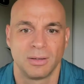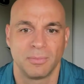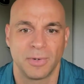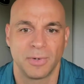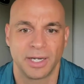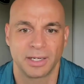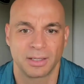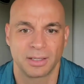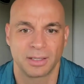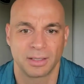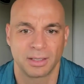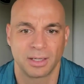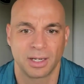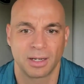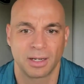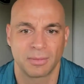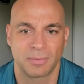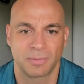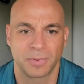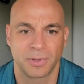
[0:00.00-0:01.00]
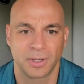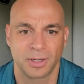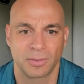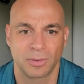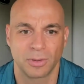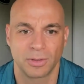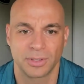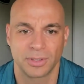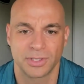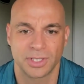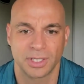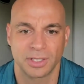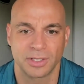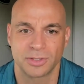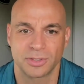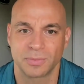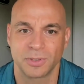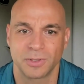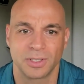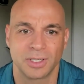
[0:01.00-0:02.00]
might not play a role in this
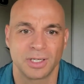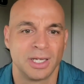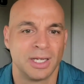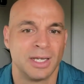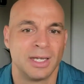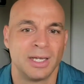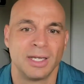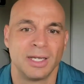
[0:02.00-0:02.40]
eligibility.